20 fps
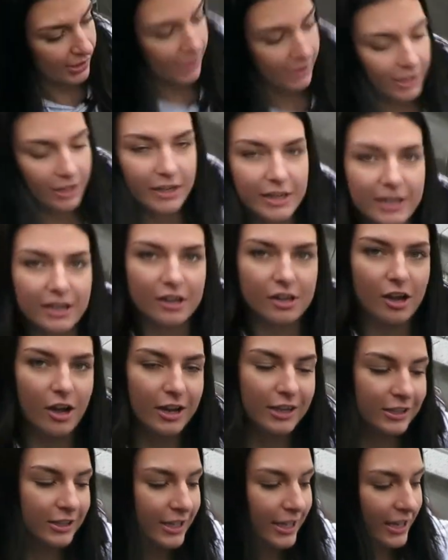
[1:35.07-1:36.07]
Stunning
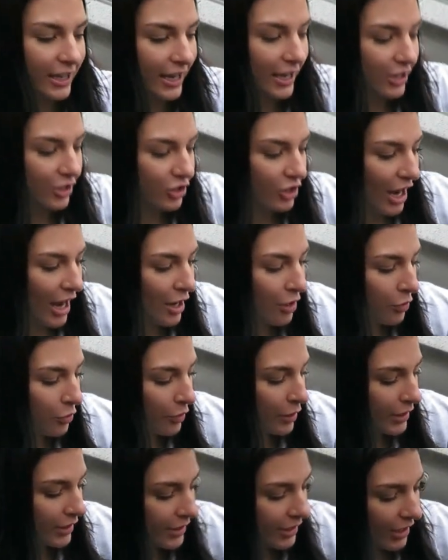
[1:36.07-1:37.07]
19-inch
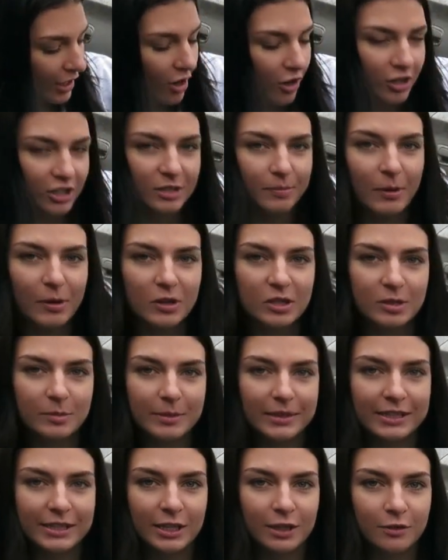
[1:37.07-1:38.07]
alloys that are supposed to
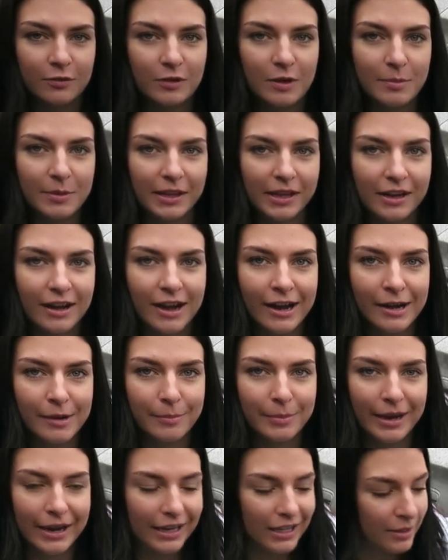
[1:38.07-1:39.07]
be silver, but they're kind
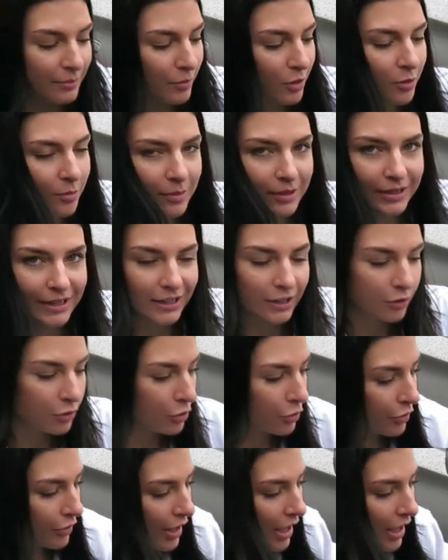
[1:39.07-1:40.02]
of black at the moment. Ignore